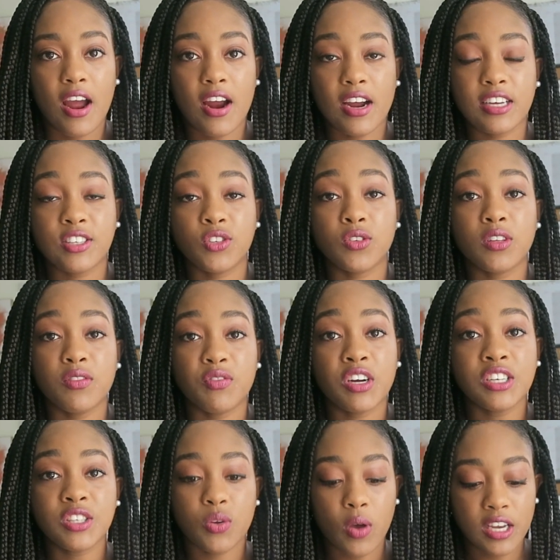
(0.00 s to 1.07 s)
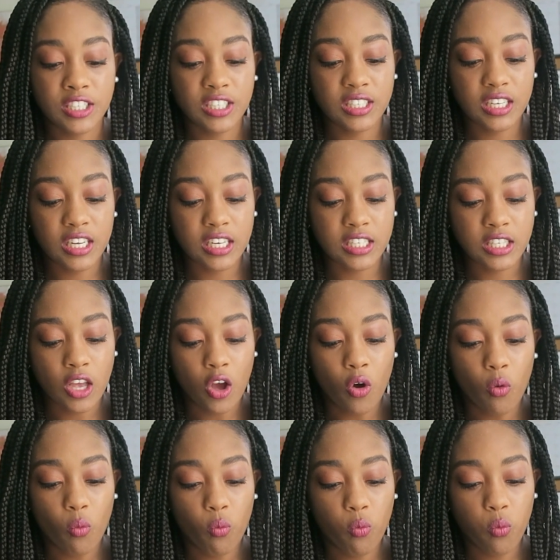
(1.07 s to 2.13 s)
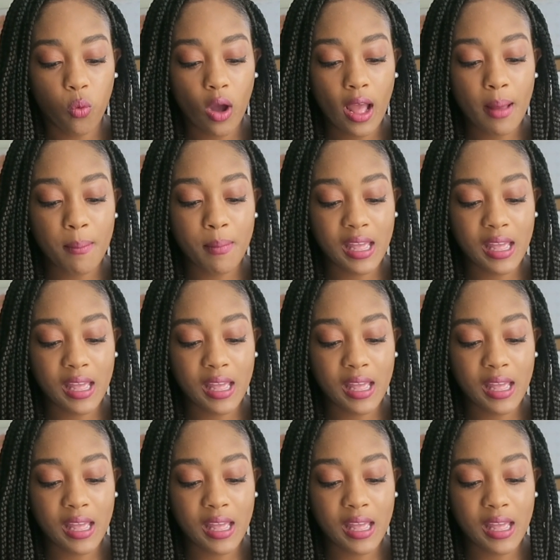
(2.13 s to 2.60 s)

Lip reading: Alright, so the first question is, what